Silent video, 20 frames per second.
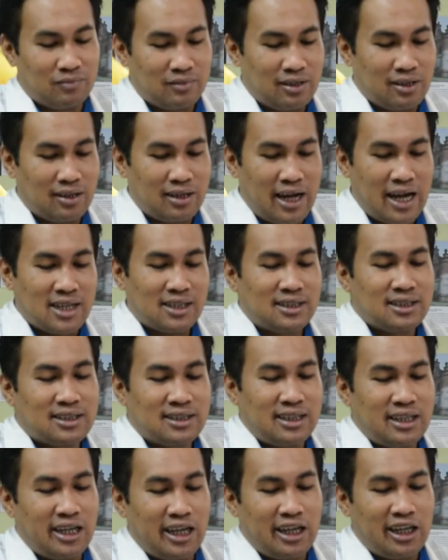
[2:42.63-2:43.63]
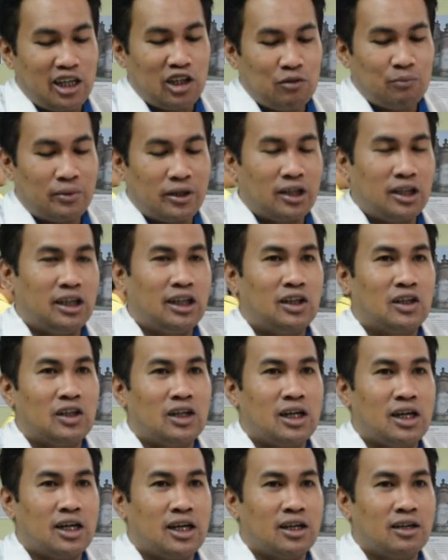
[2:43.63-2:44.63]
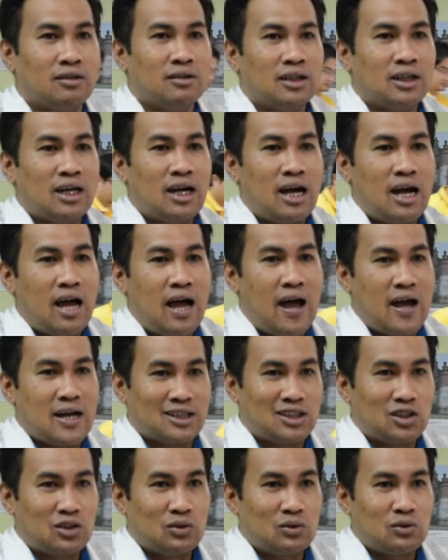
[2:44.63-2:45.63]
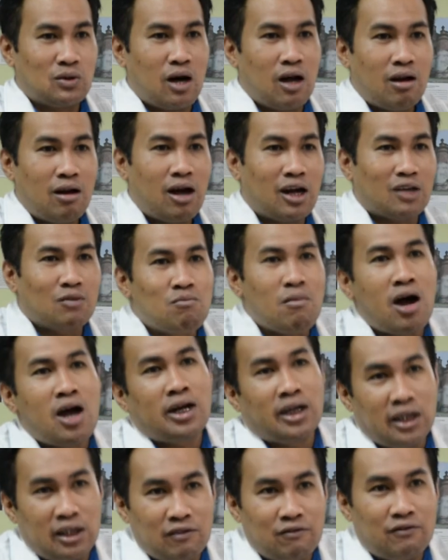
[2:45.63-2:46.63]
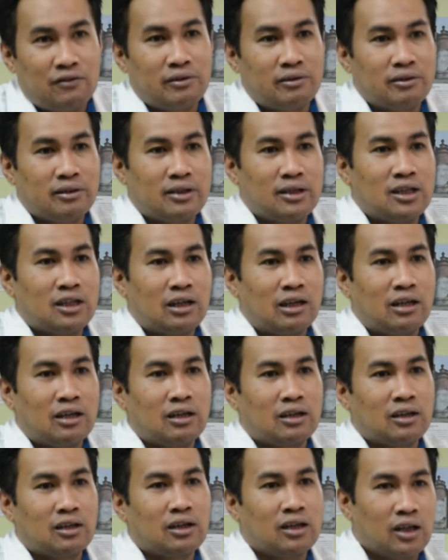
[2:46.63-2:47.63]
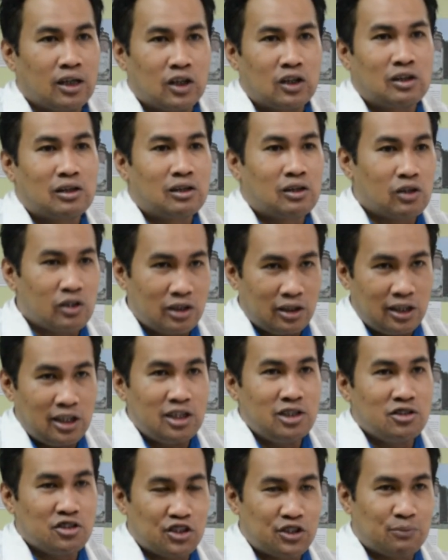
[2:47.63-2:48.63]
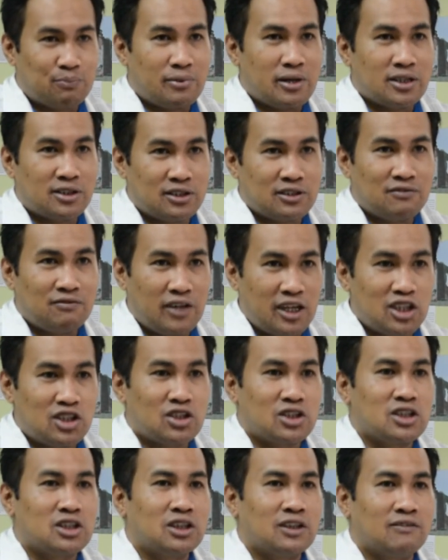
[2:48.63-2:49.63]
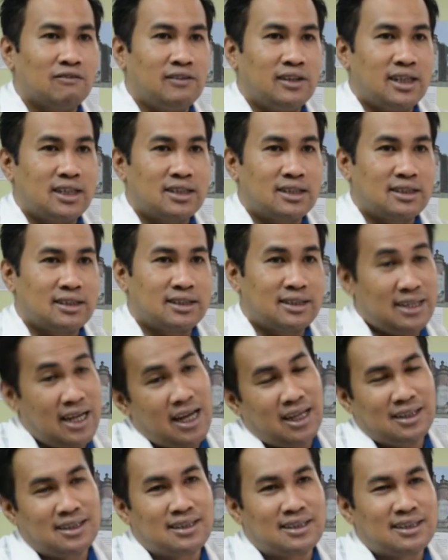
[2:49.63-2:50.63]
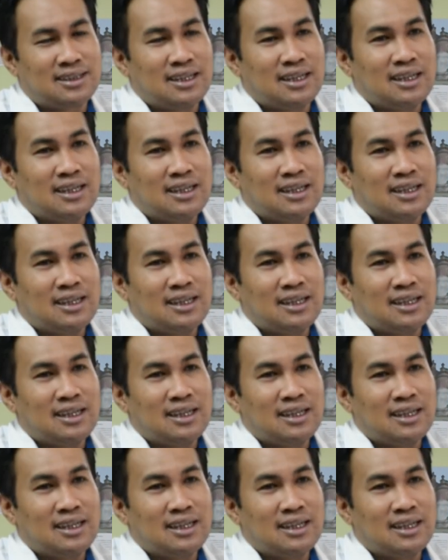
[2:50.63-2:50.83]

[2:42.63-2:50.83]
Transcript: the NCCA in particular, has to allot money for the continuous preservation of these sites.